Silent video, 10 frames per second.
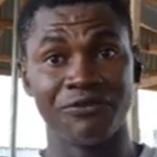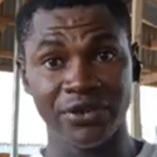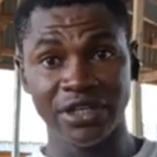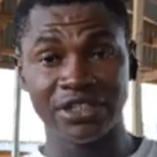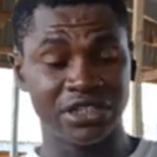
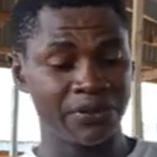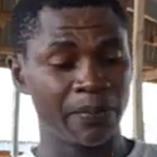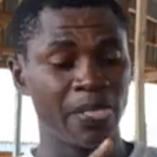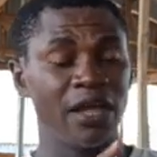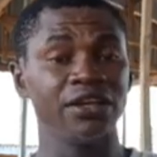feed,
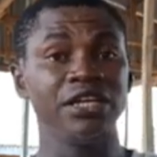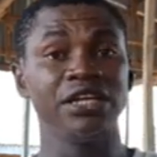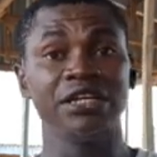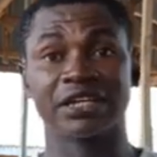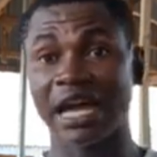
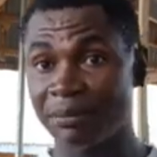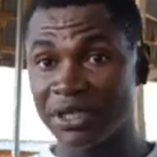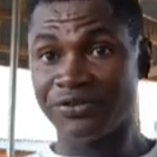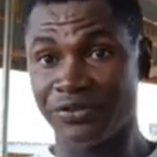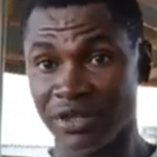the
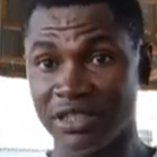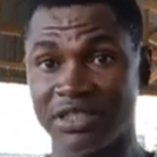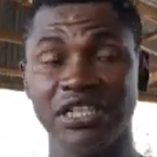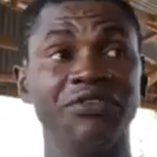rabbit feed.